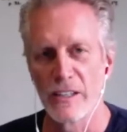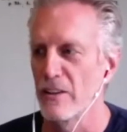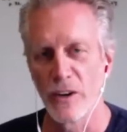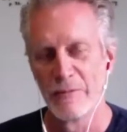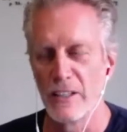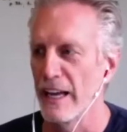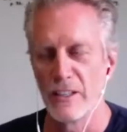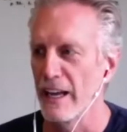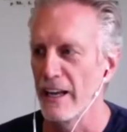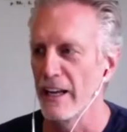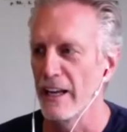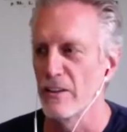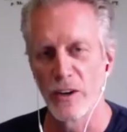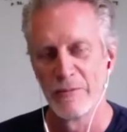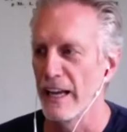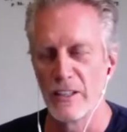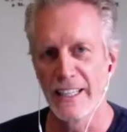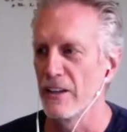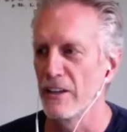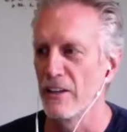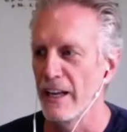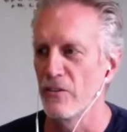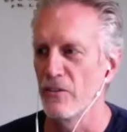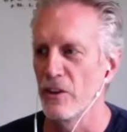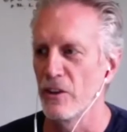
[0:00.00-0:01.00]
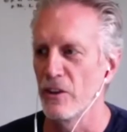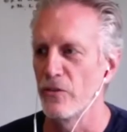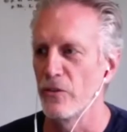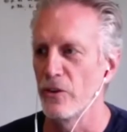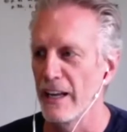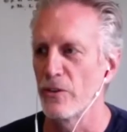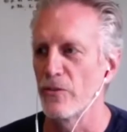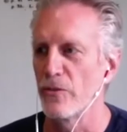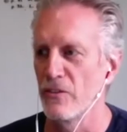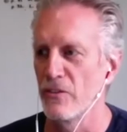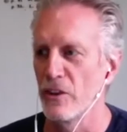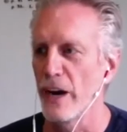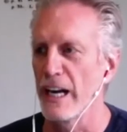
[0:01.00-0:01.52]
know, the, you know if, if you're
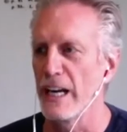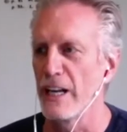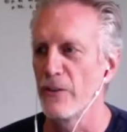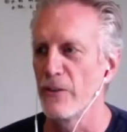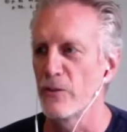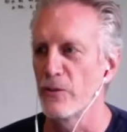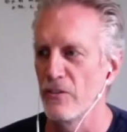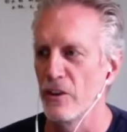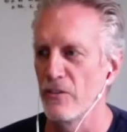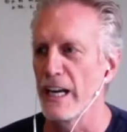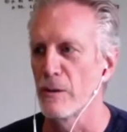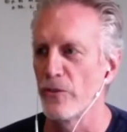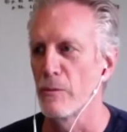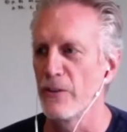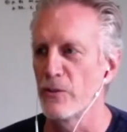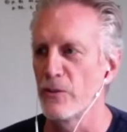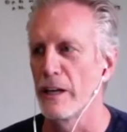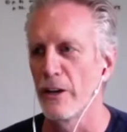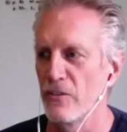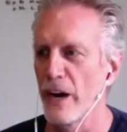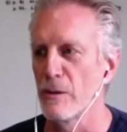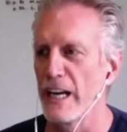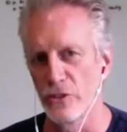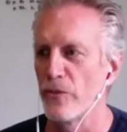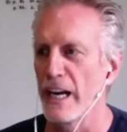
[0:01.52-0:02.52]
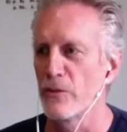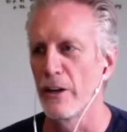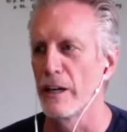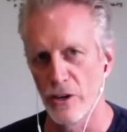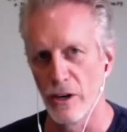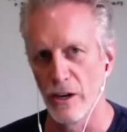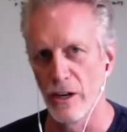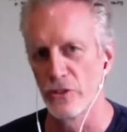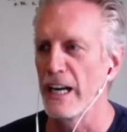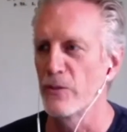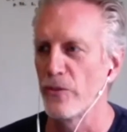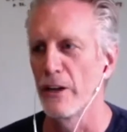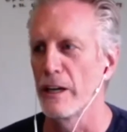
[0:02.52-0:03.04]
fighting for someone else's
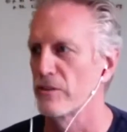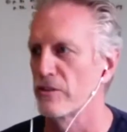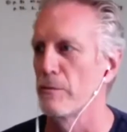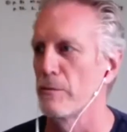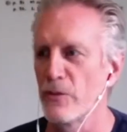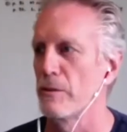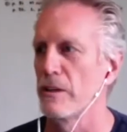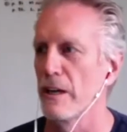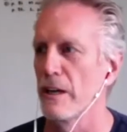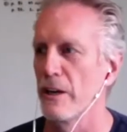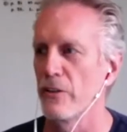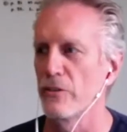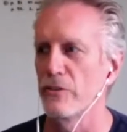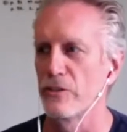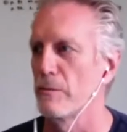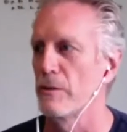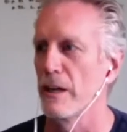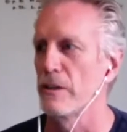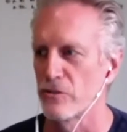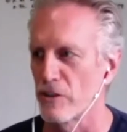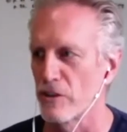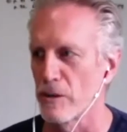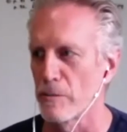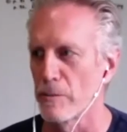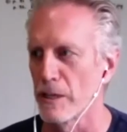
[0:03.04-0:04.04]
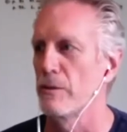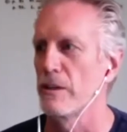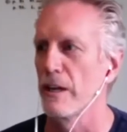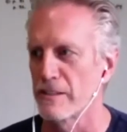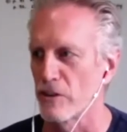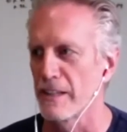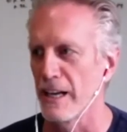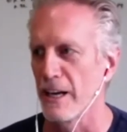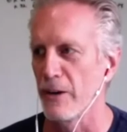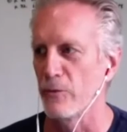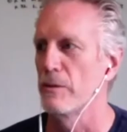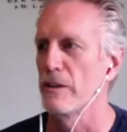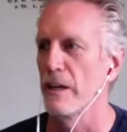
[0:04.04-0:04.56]
cause or someone else's dream and it's
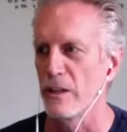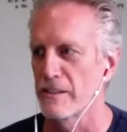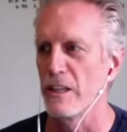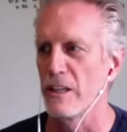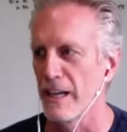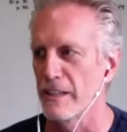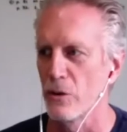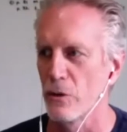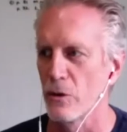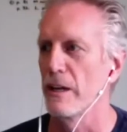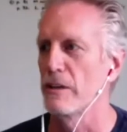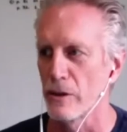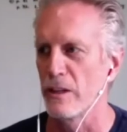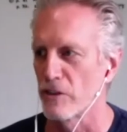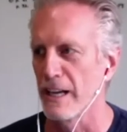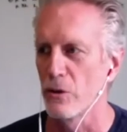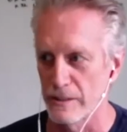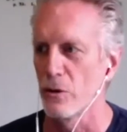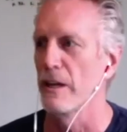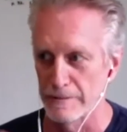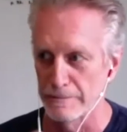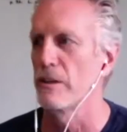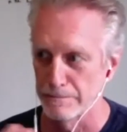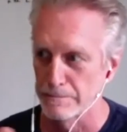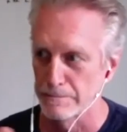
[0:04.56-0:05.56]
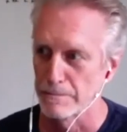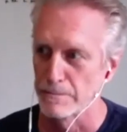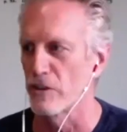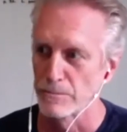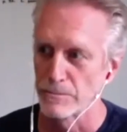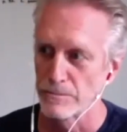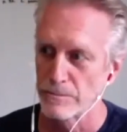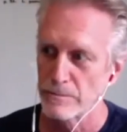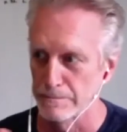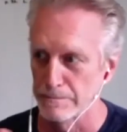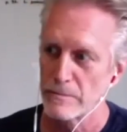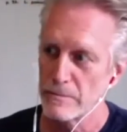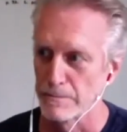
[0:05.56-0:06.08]
not really yours
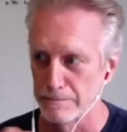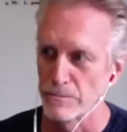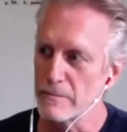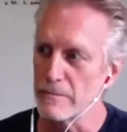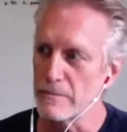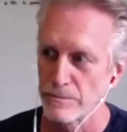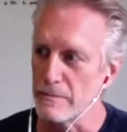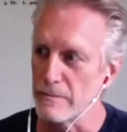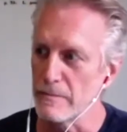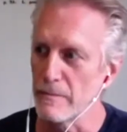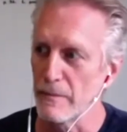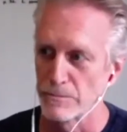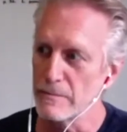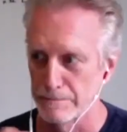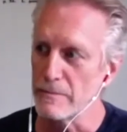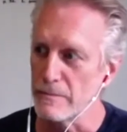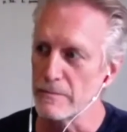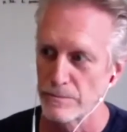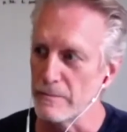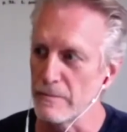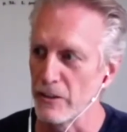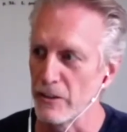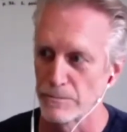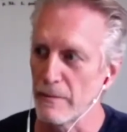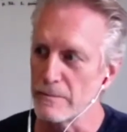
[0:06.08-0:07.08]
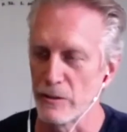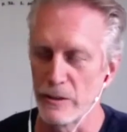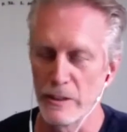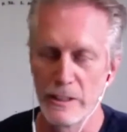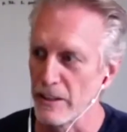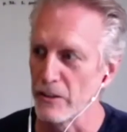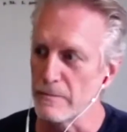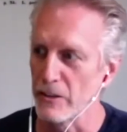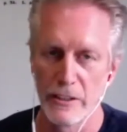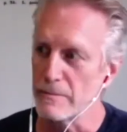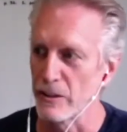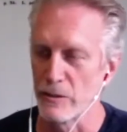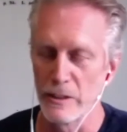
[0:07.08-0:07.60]
then you're in a really
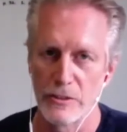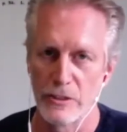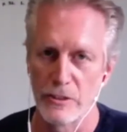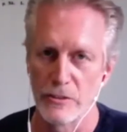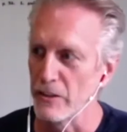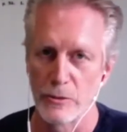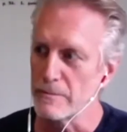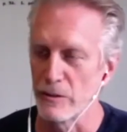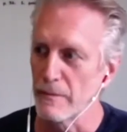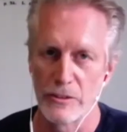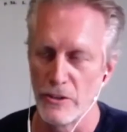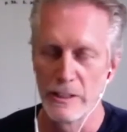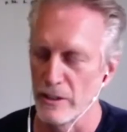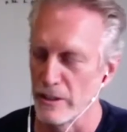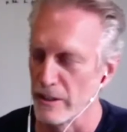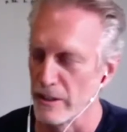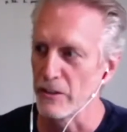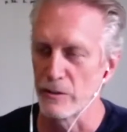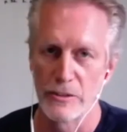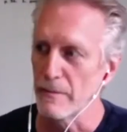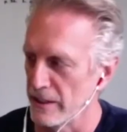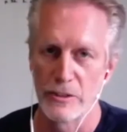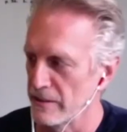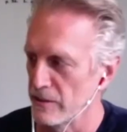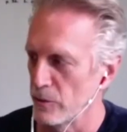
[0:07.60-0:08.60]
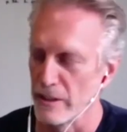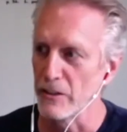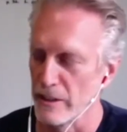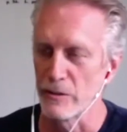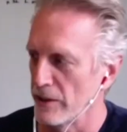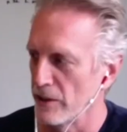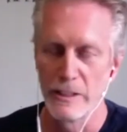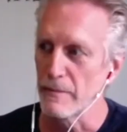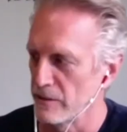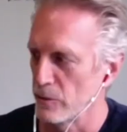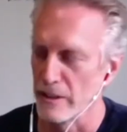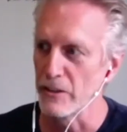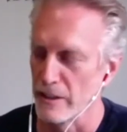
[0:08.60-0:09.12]
dangerous situation and that's where i
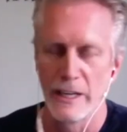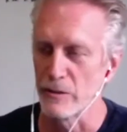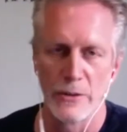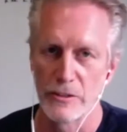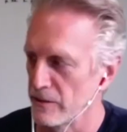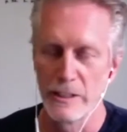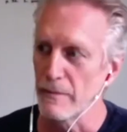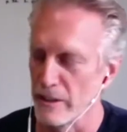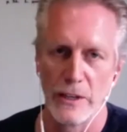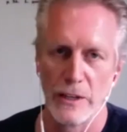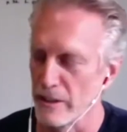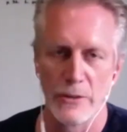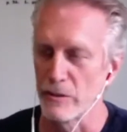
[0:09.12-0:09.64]
think we kind of found